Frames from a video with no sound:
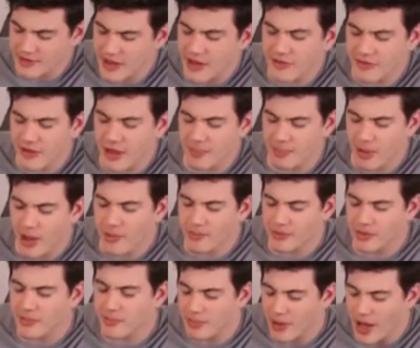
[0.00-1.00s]
tastes like
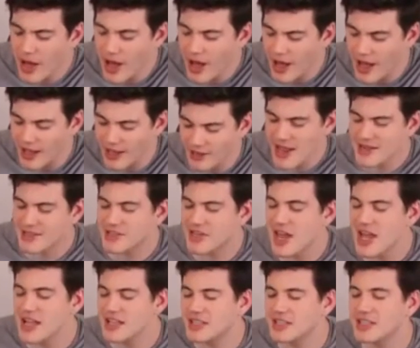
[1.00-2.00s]
pumpkin pie. It
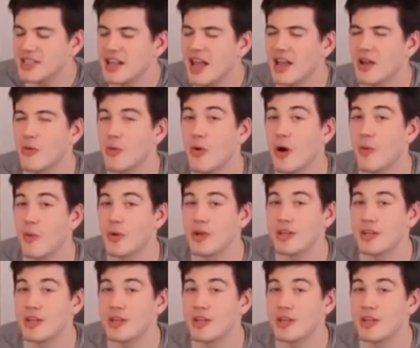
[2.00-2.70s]
tastes like what